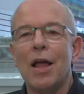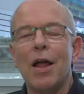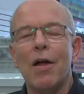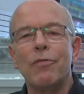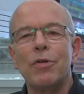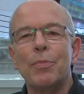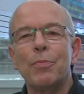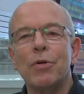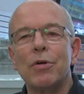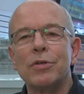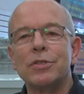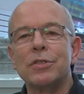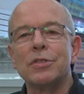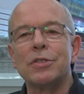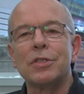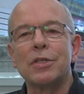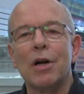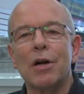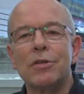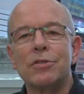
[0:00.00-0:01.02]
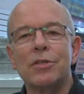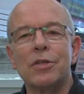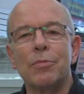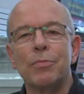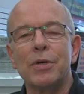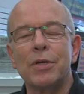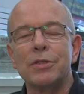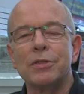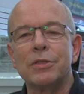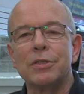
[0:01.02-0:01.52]
Every person starts their
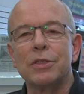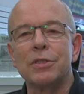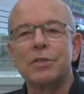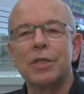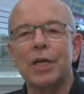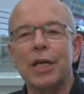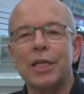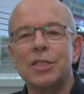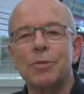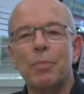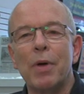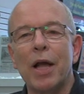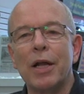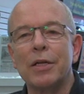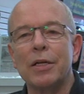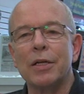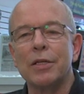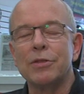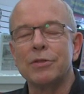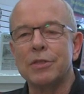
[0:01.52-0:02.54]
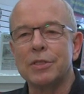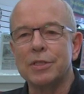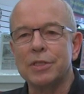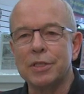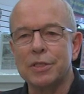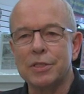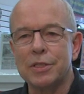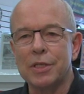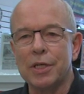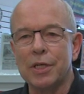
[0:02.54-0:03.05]
business expecting to
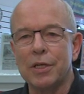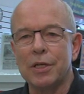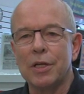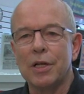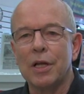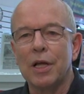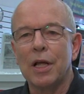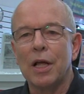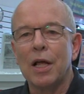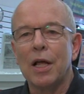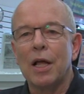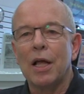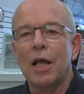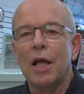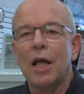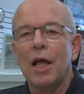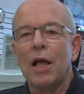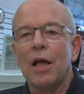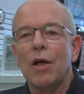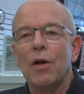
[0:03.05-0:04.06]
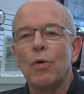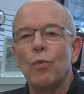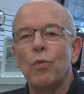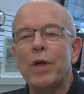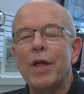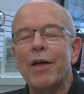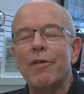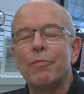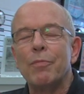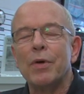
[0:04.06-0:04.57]
succeed.
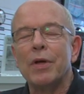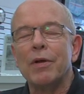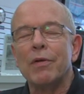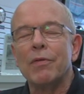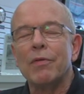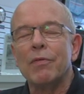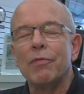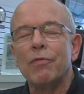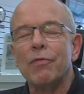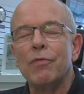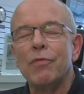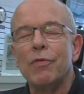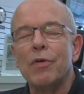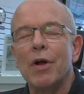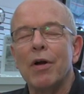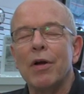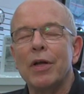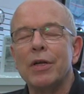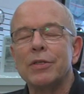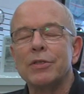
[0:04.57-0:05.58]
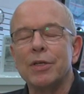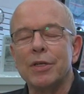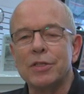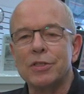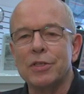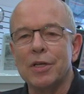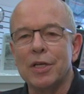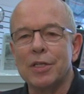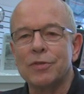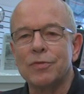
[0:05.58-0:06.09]
We have been very
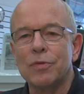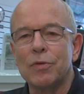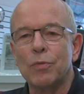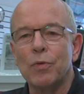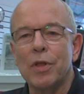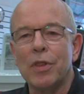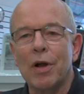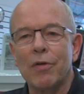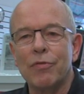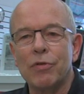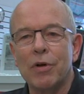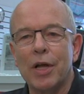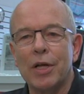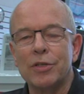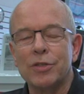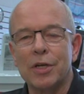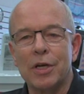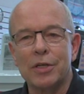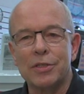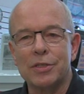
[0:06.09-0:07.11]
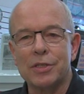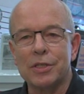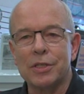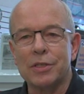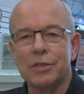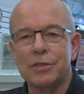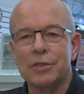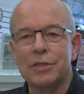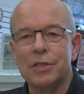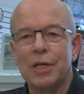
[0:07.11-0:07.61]
successful with our
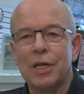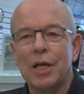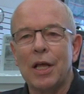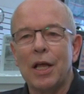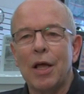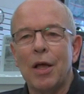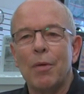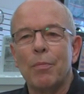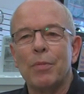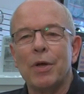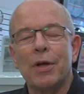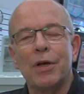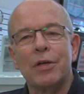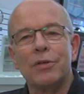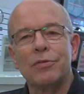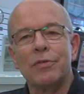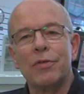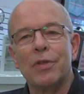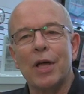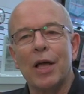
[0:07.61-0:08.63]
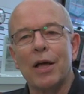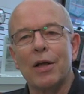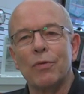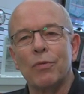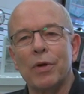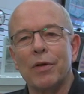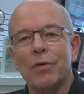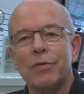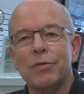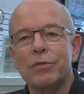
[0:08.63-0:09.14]
franchisees. Because of that,
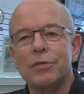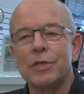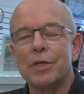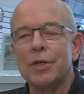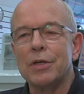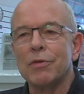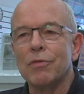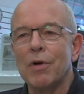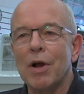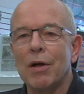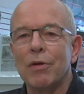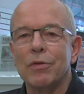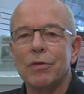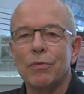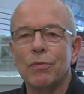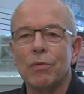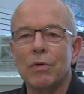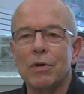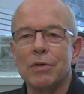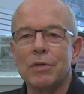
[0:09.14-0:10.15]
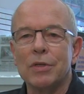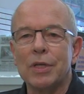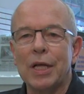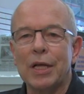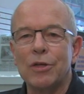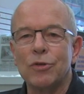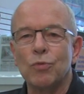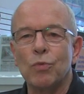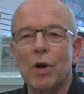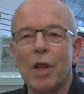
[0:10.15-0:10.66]
we are seen around the world
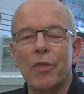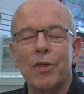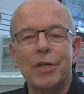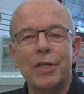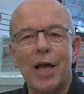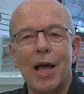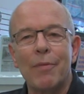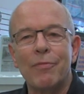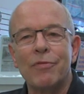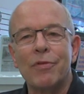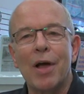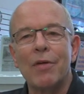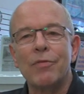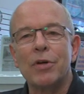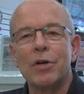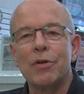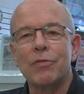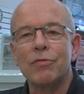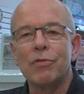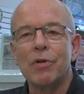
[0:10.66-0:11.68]
as one of the top 500